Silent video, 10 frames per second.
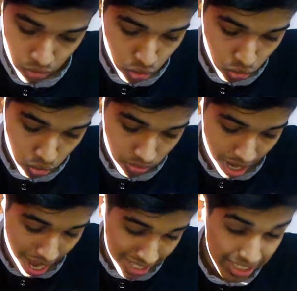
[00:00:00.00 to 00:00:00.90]
So
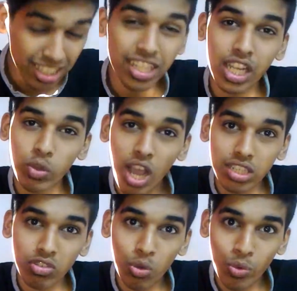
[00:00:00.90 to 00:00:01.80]
I still think
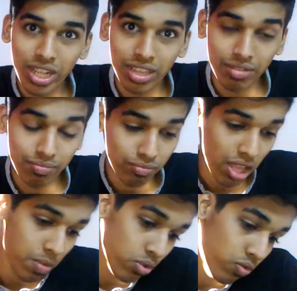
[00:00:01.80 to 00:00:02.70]
United will win
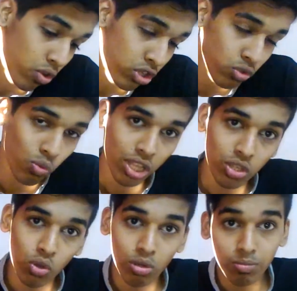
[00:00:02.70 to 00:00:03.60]
and for just one
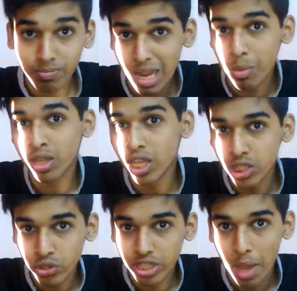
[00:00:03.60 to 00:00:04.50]
goal, maybe in the
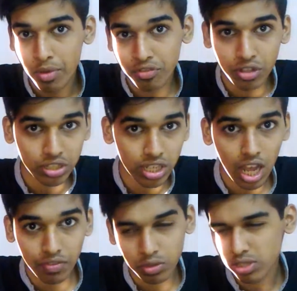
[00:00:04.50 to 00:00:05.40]
injury time of first
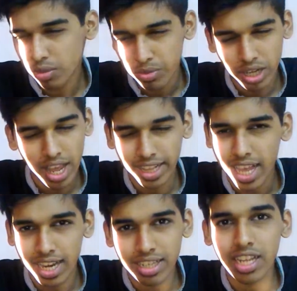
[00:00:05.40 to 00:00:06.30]
half or something like
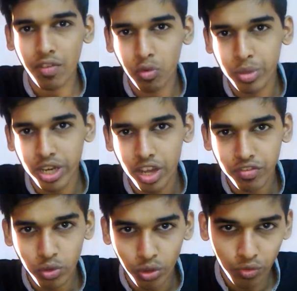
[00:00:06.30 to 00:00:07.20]
that, and that would be enough.
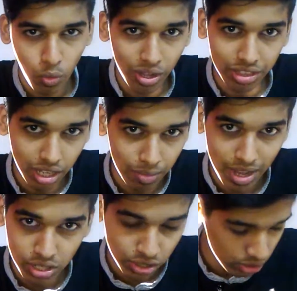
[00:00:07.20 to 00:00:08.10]
Going for one nil
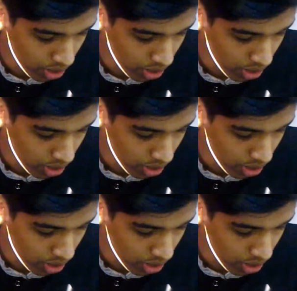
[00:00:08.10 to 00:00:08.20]
Manchester